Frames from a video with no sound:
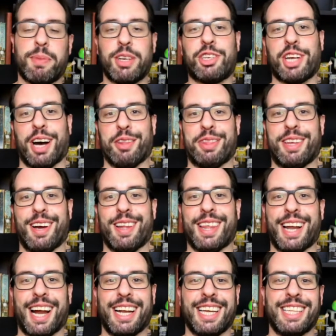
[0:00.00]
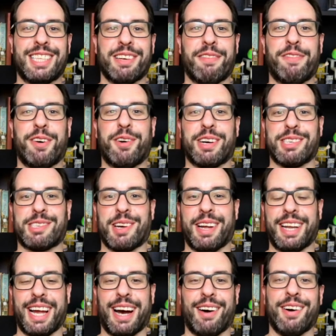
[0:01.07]
much out there that I need to focus
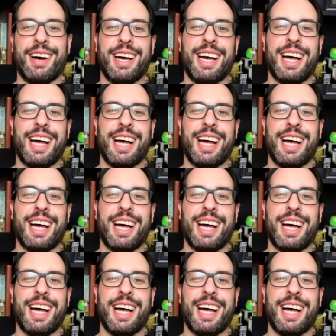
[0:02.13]
on now